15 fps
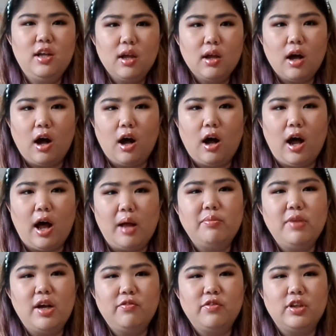I'm
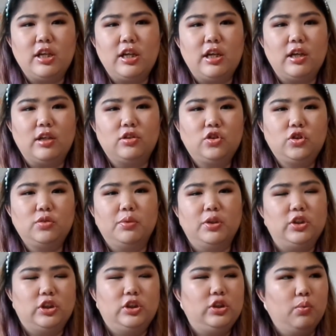not really too
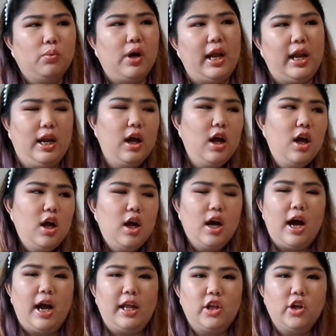much into wine
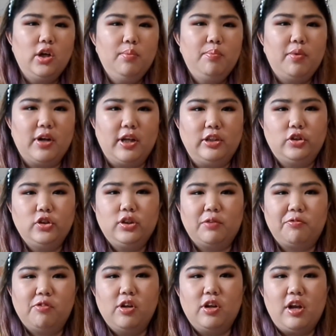either, but I do
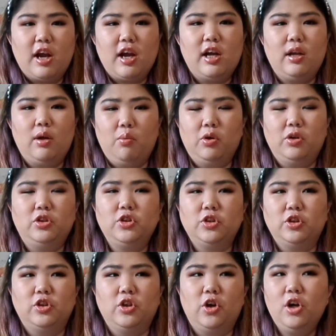definitely kind of want
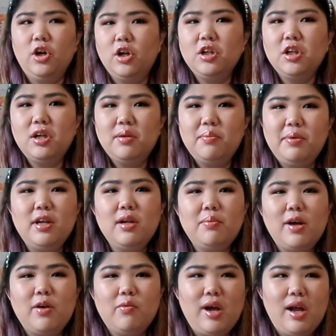to learn a little bit
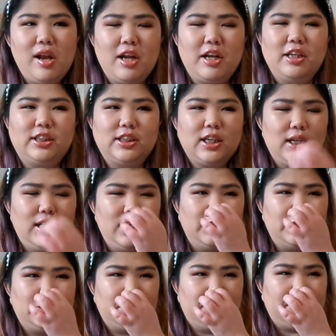about wine, and it's kind of
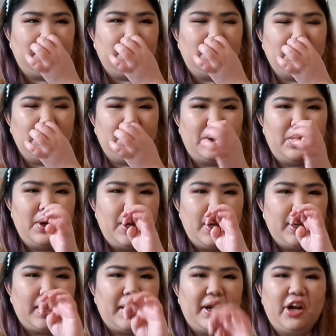interesting to
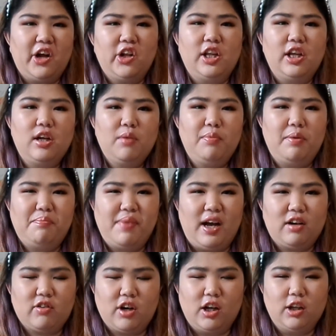get a little bit
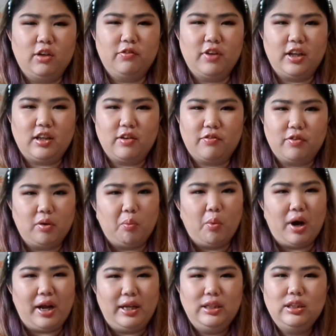background of like different
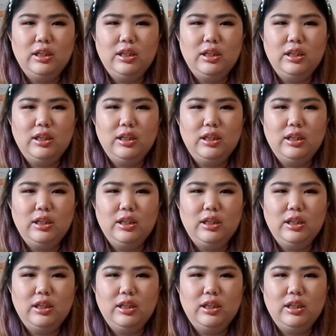wine.